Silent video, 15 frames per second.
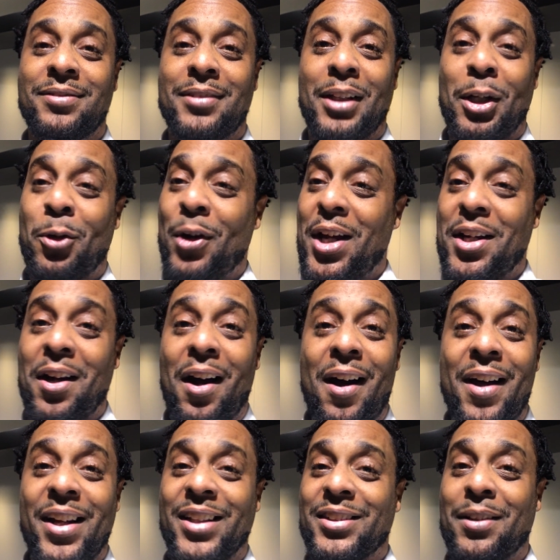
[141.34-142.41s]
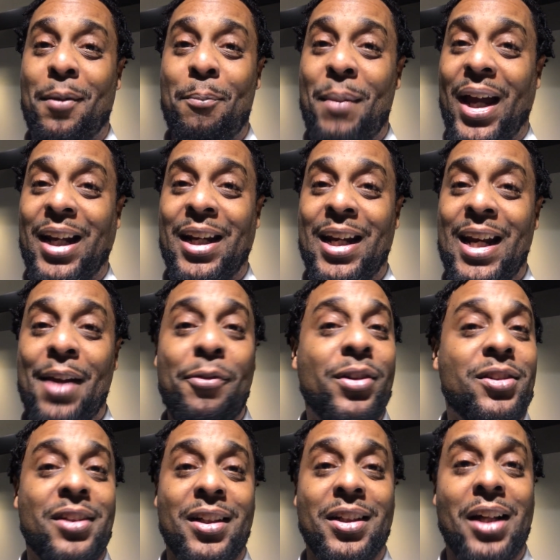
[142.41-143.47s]
The great God is a
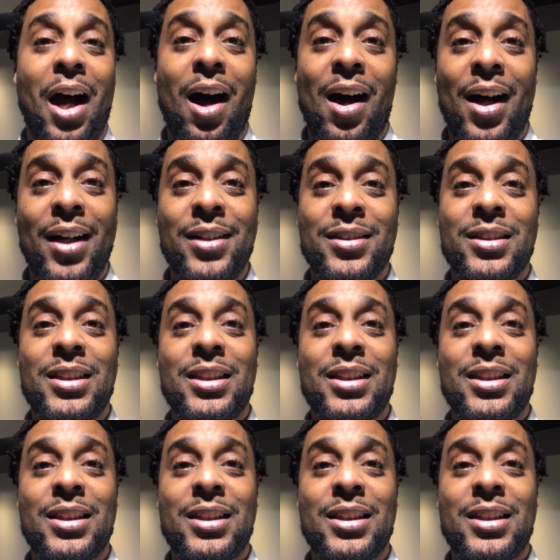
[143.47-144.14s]
magnificent God.